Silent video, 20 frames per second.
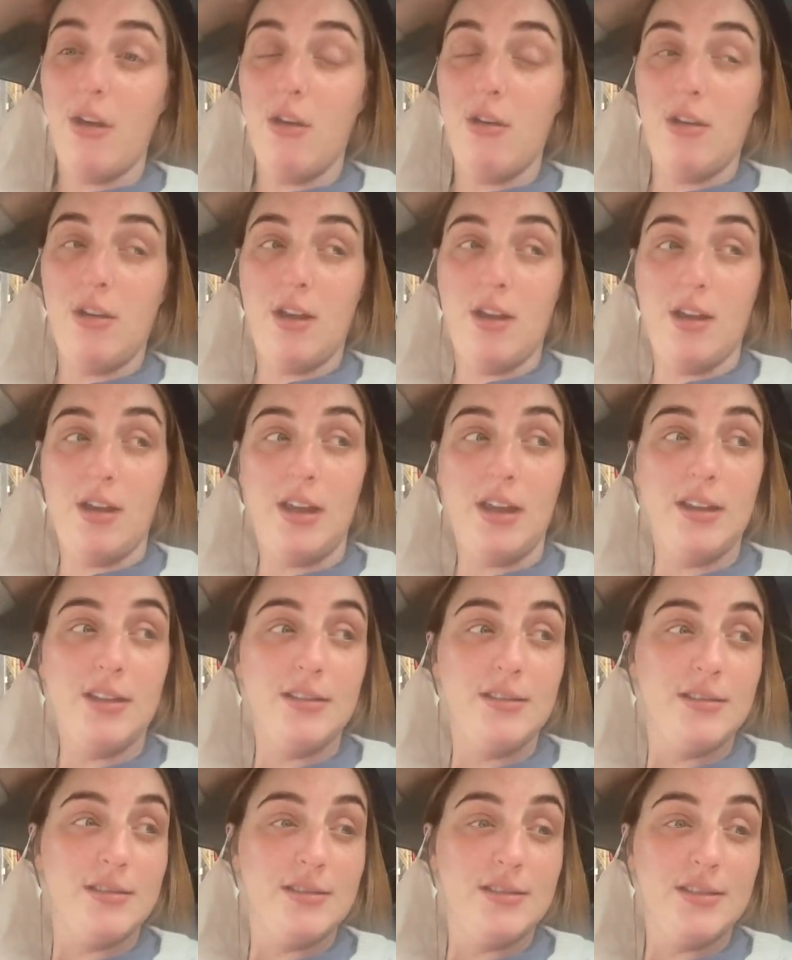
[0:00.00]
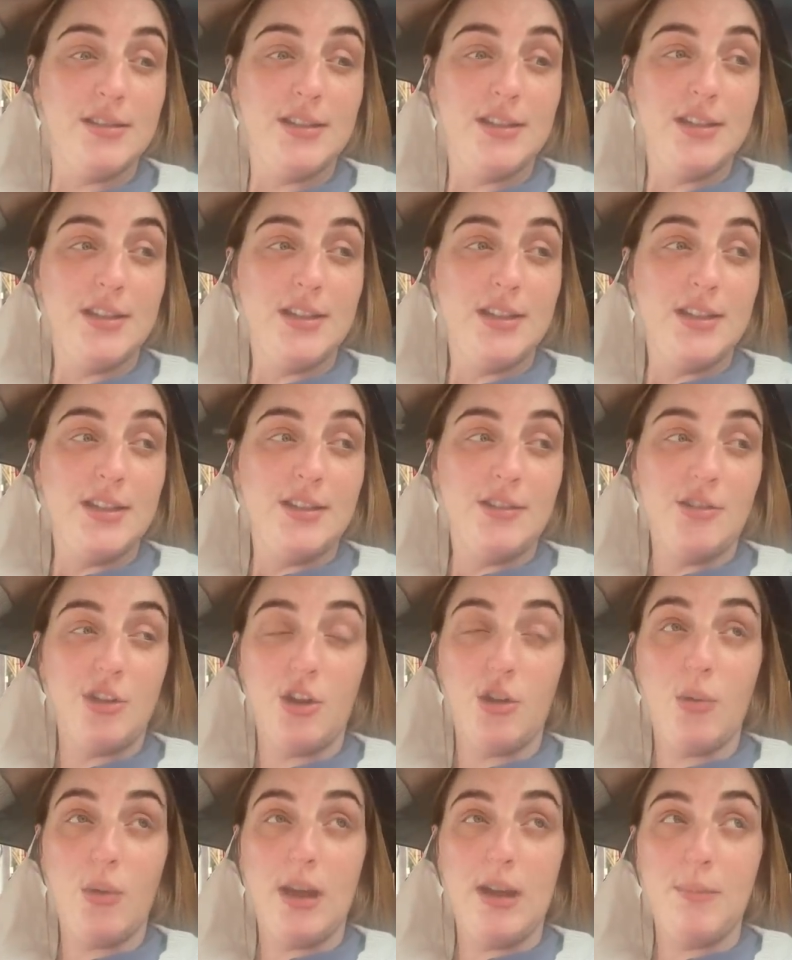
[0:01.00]
aren't I? Don't
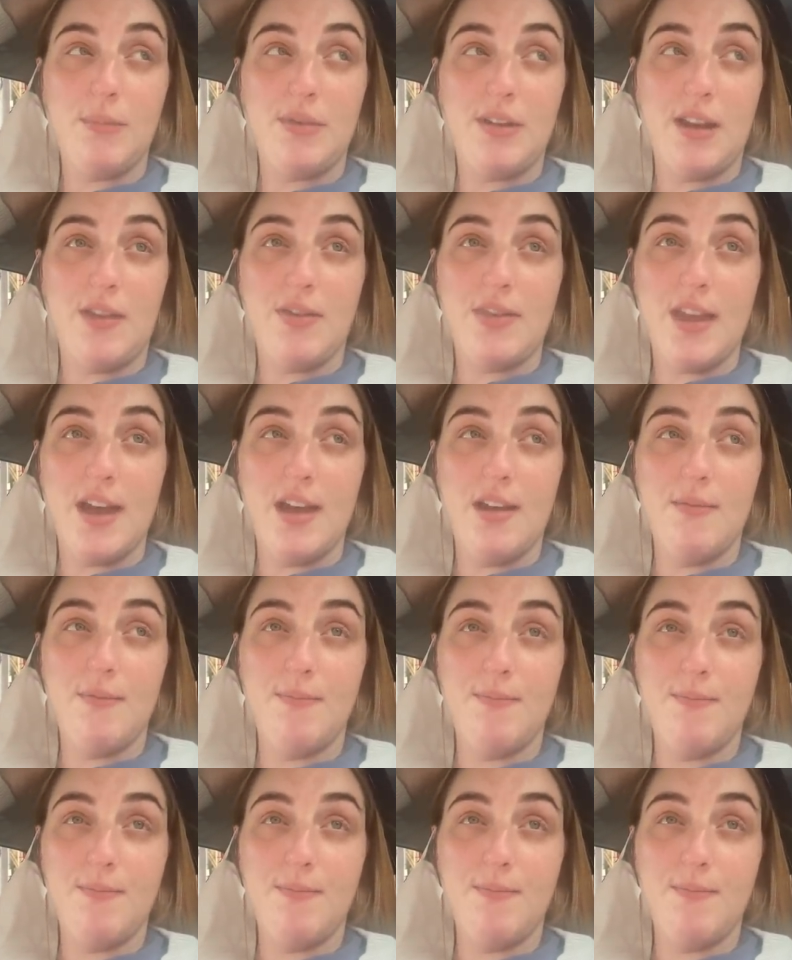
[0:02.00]
know why I did that.